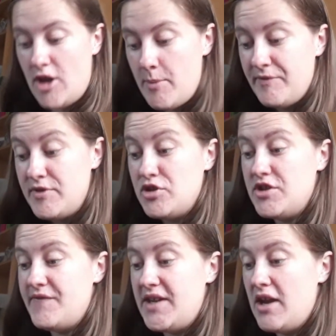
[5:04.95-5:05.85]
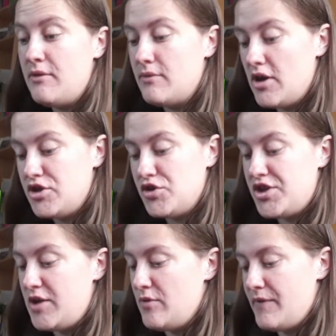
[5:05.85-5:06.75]
Hope you've enjoyed the video. I shall see
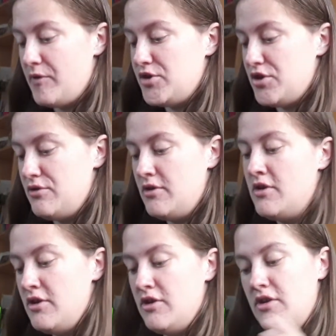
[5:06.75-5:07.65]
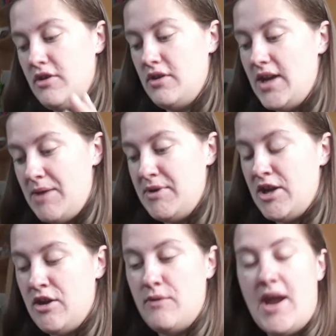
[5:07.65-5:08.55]
you all very soon. Let me
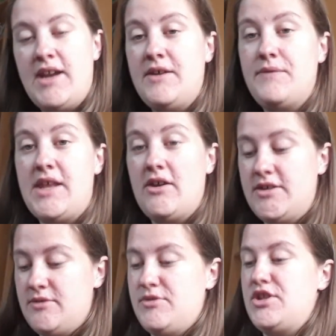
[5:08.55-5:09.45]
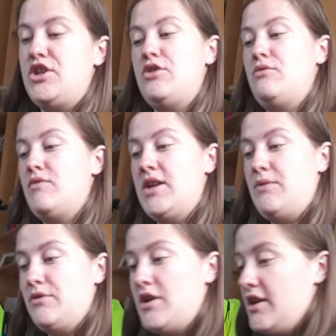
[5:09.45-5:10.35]
know any of the items that you really
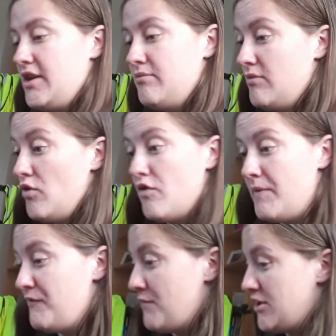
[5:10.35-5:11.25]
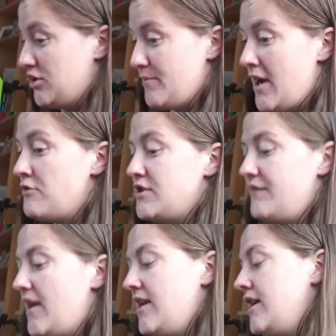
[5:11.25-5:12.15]
would like more information about, if
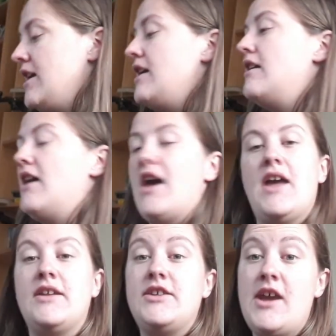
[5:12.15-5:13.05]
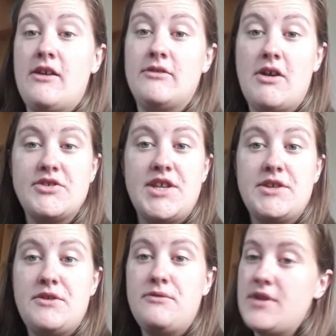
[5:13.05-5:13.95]
any. And yeah, I'll see you
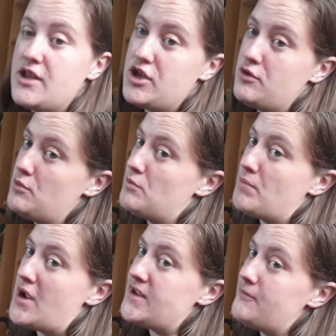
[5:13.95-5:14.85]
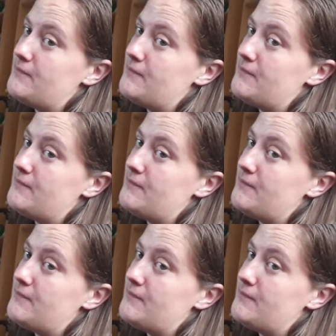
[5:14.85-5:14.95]
soon. Thank you. Bye.